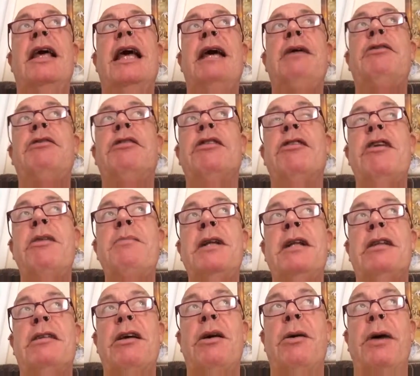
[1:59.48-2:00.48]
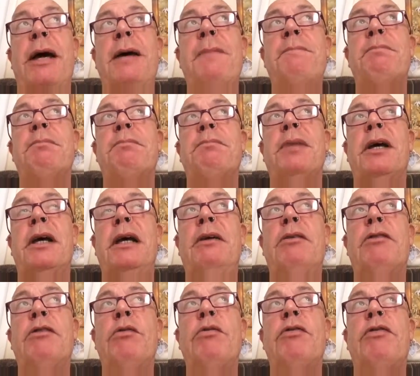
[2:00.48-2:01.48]
He was determined to do it, but
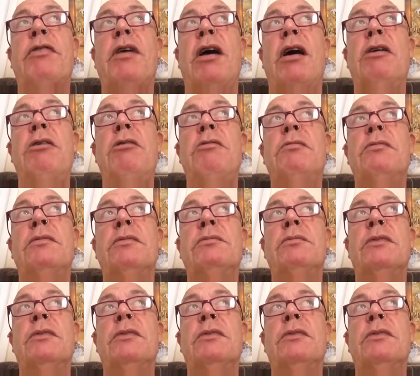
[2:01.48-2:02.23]
he was also